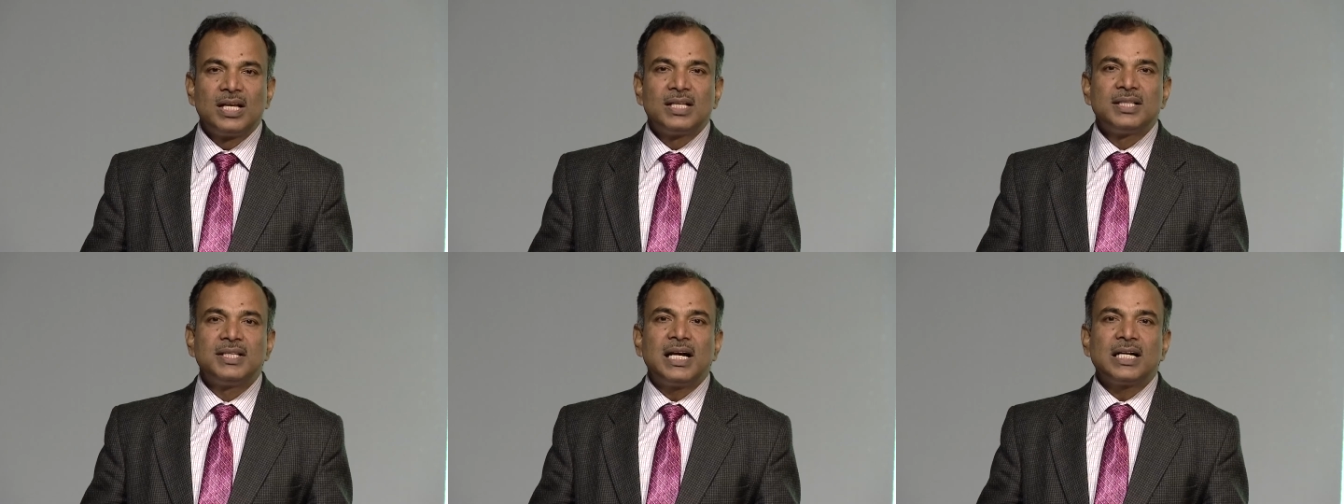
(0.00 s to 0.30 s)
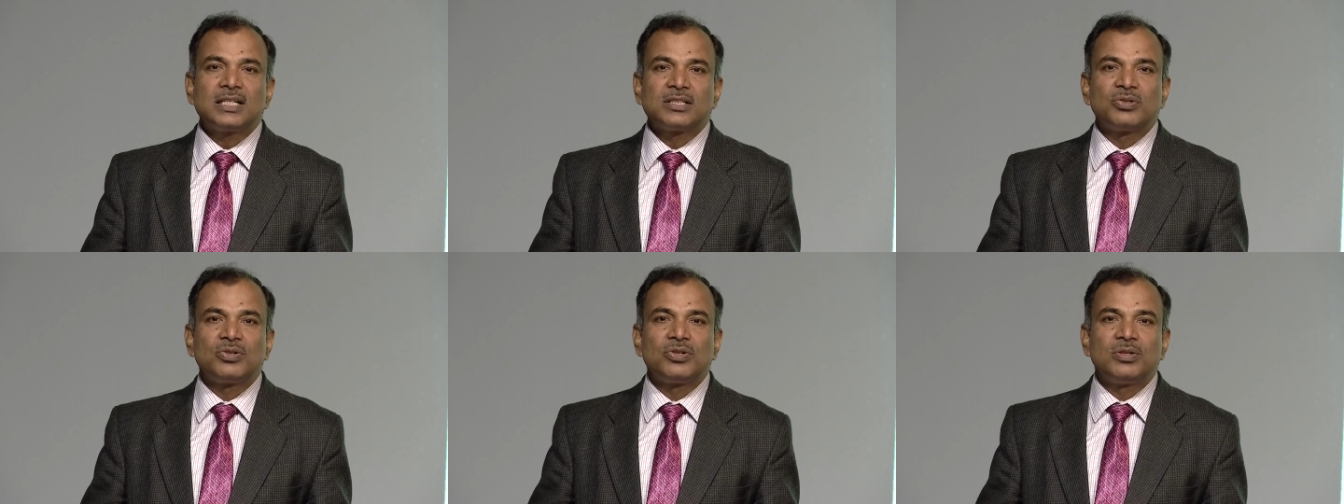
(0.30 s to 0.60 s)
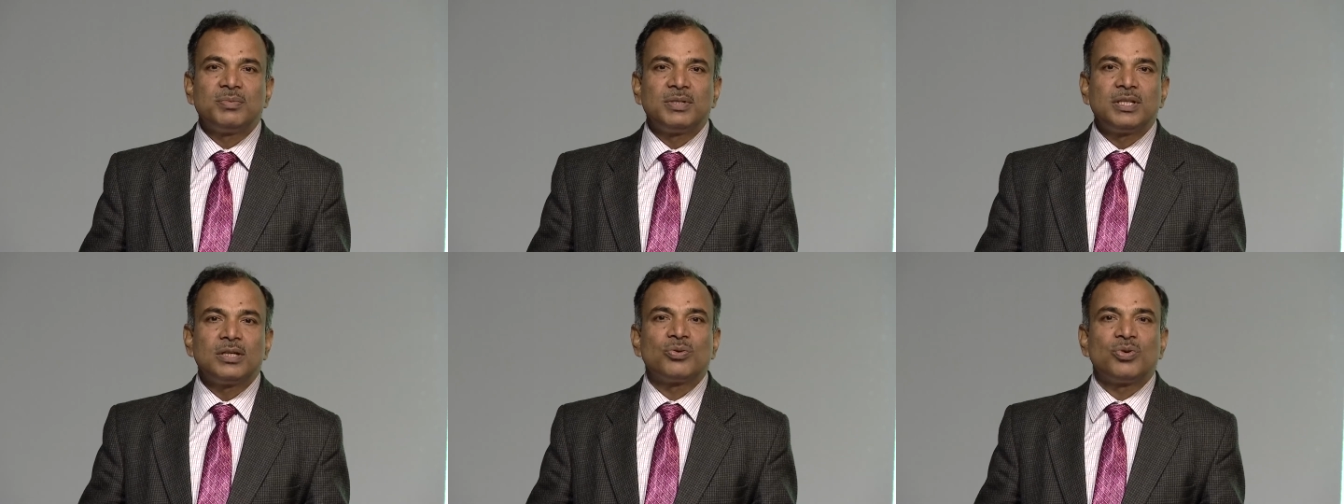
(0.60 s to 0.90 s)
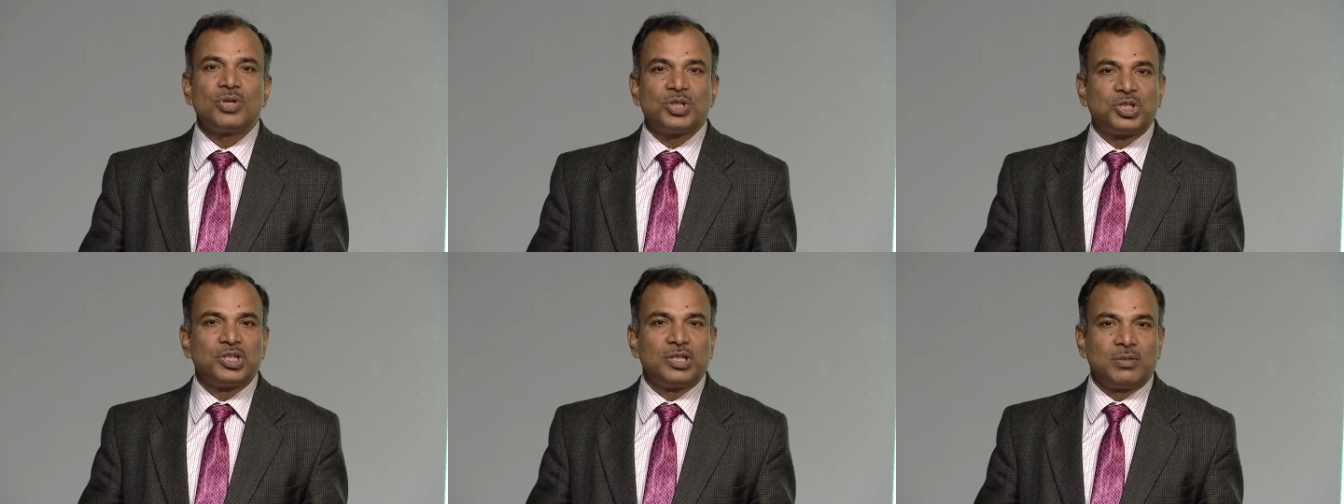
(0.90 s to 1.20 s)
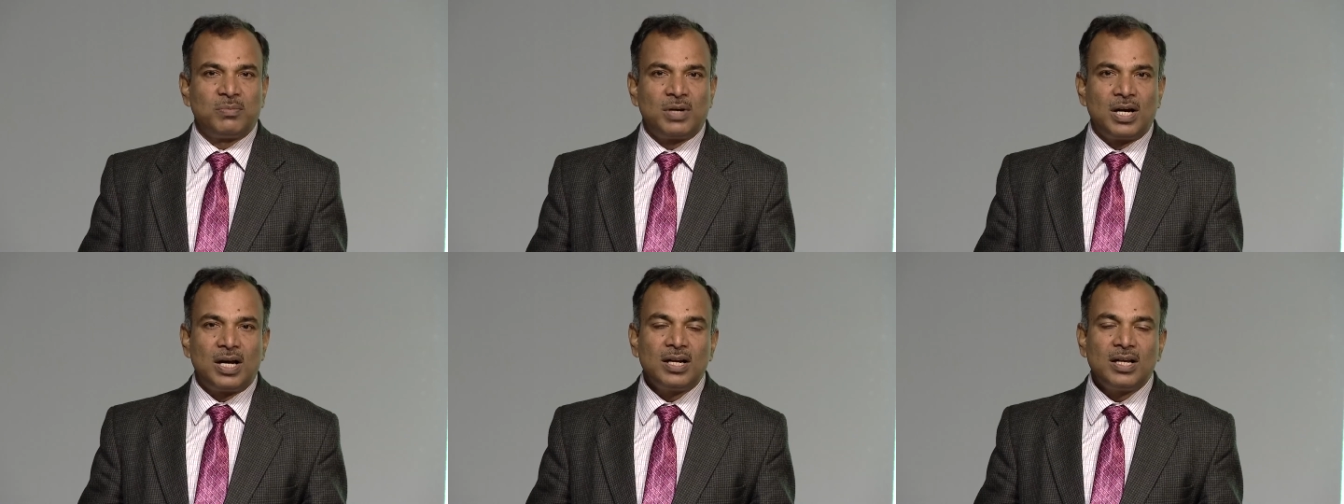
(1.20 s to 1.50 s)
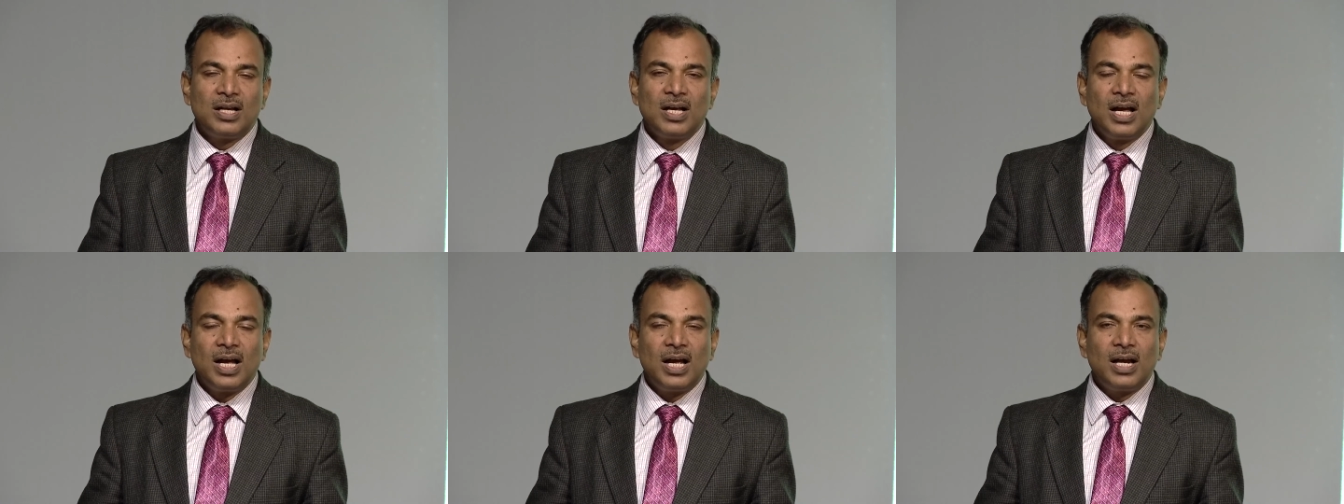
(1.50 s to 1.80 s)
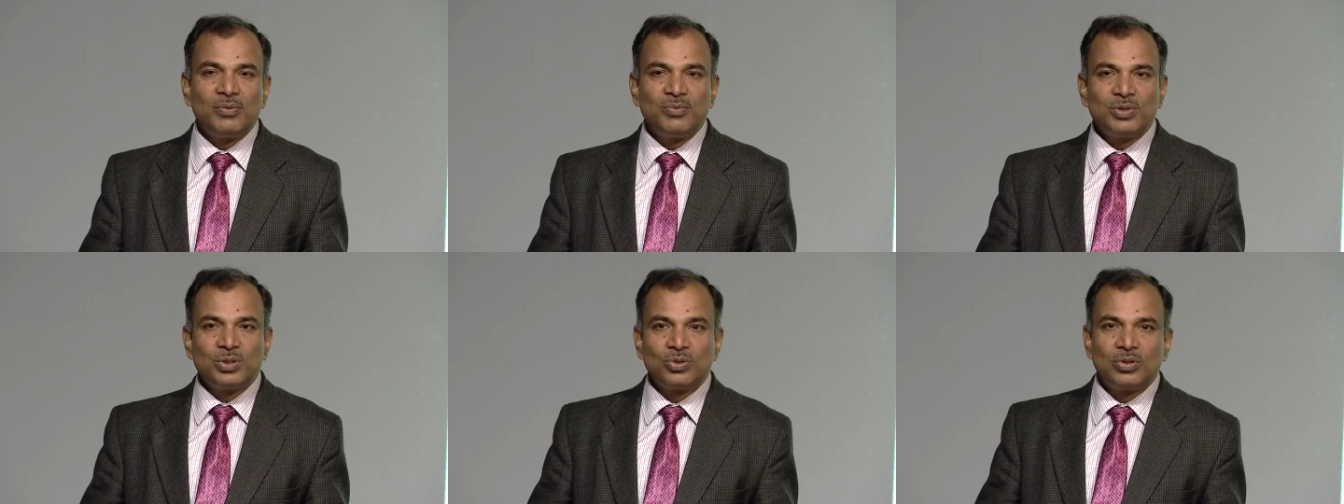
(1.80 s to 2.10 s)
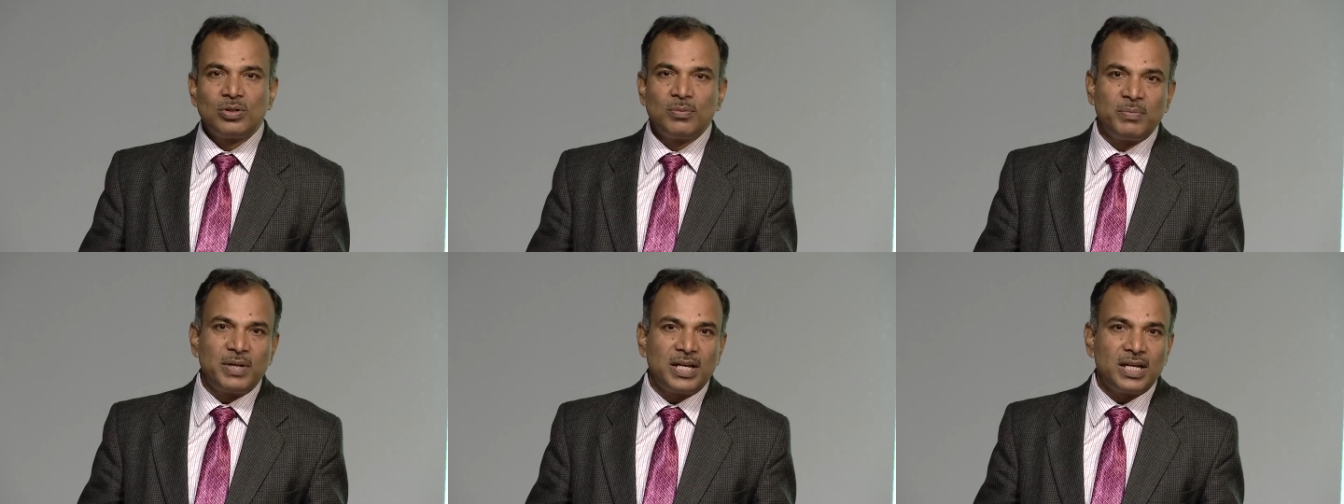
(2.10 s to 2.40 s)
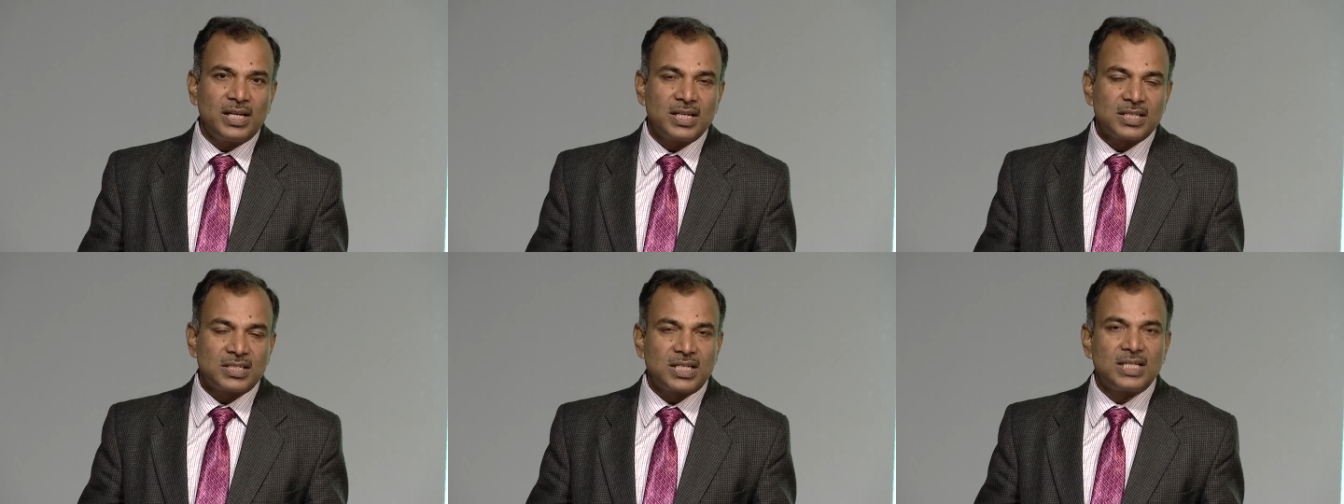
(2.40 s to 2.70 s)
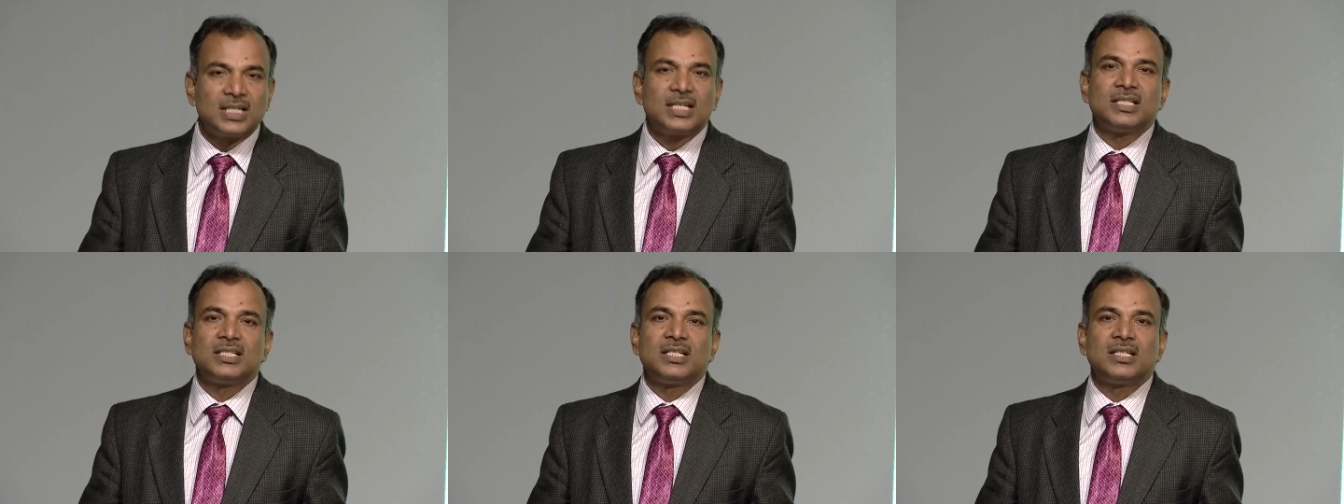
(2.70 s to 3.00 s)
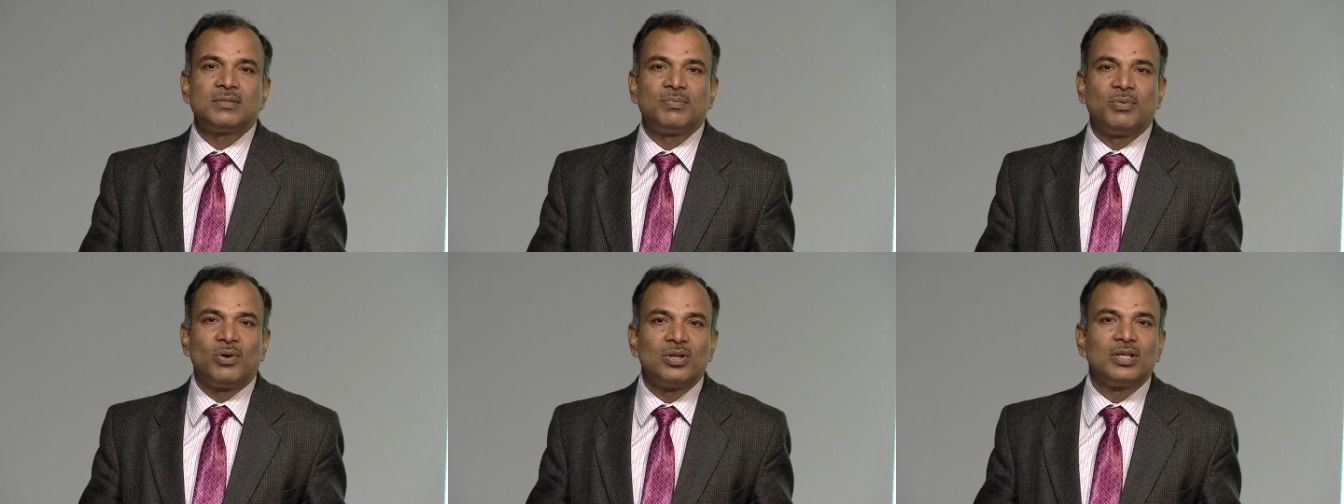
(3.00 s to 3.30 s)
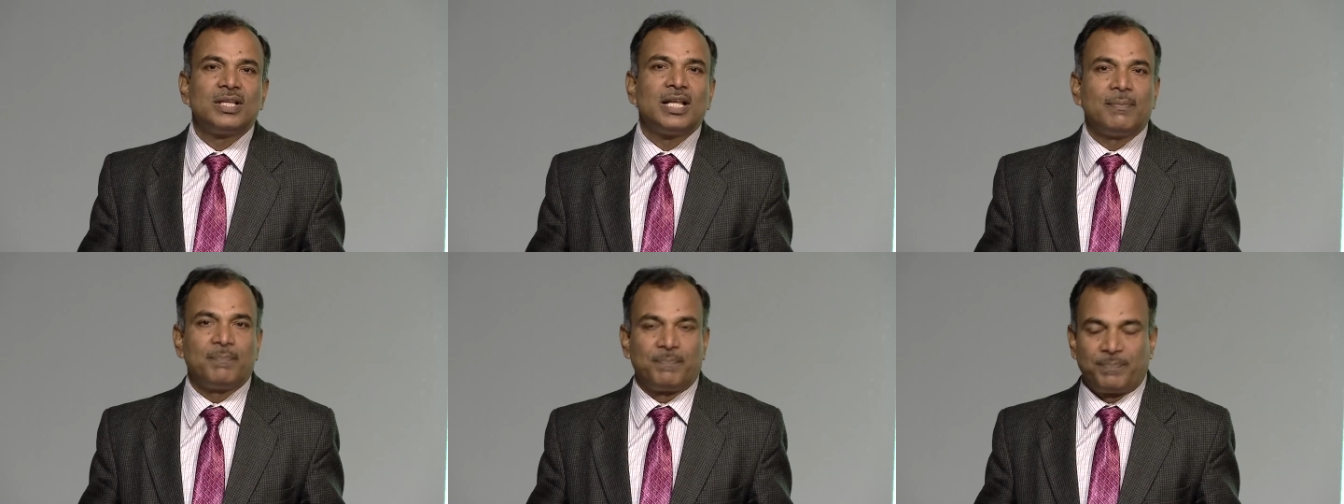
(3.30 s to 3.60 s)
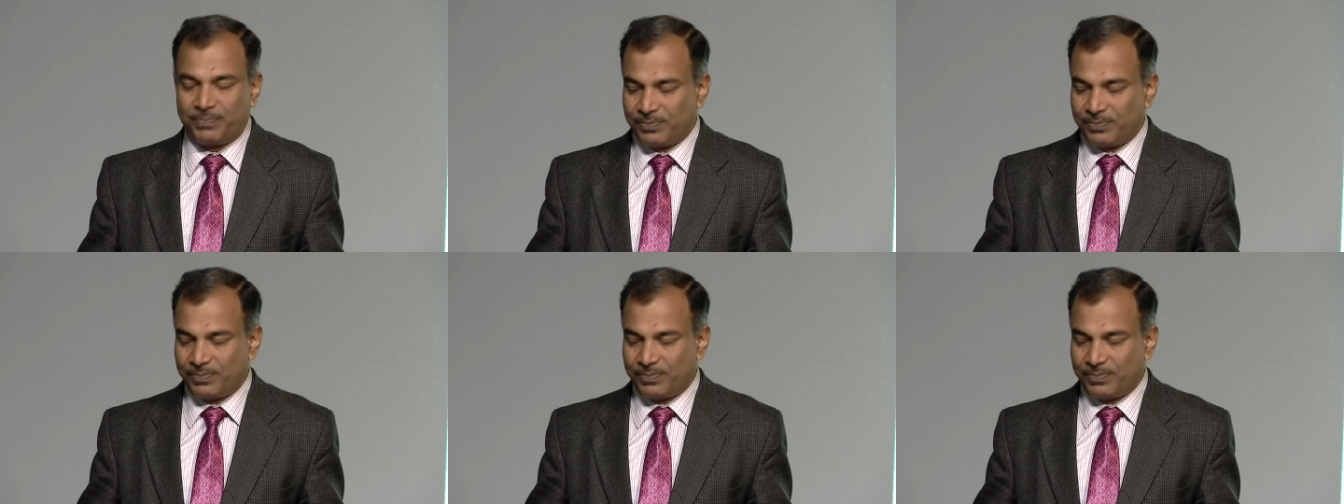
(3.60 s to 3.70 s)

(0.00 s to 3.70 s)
that should be the question mark and we should make strategies for them.